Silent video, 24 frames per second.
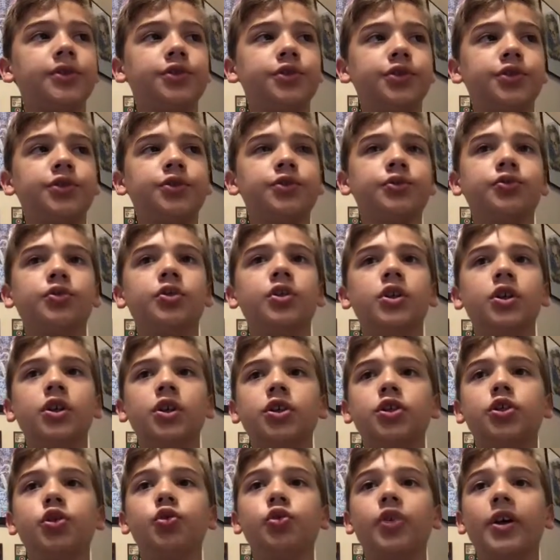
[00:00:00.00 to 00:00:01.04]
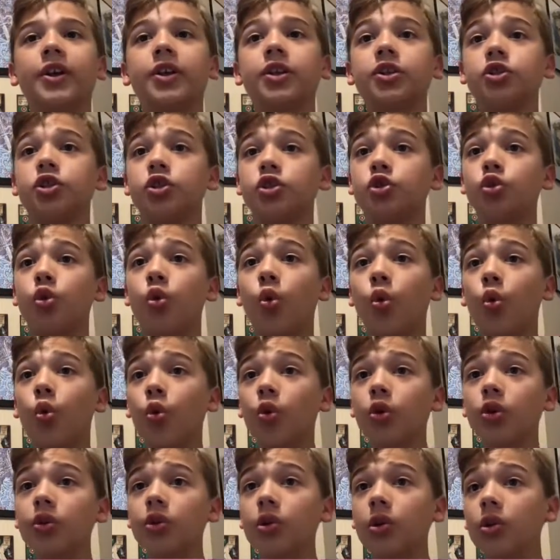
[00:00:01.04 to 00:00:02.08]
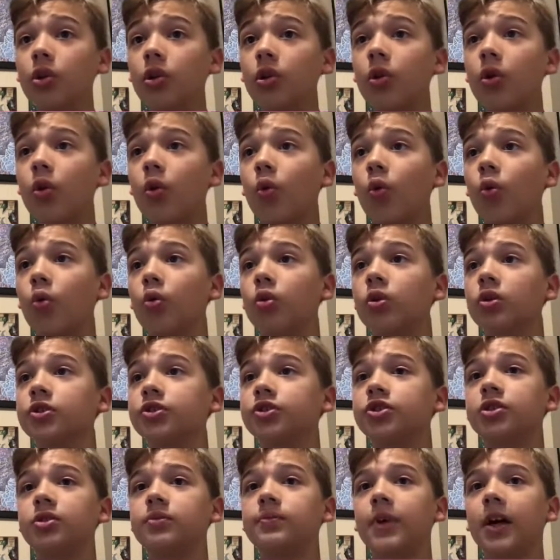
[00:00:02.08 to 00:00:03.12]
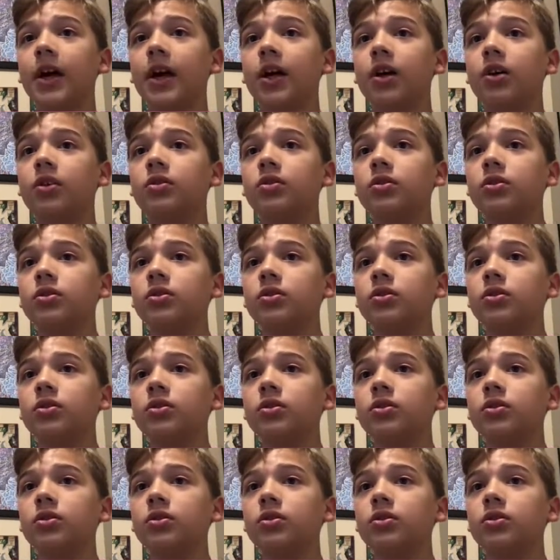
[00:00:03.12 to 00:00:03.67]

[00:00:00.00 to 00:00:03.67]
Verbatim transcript: to do like a tutorial or somehow.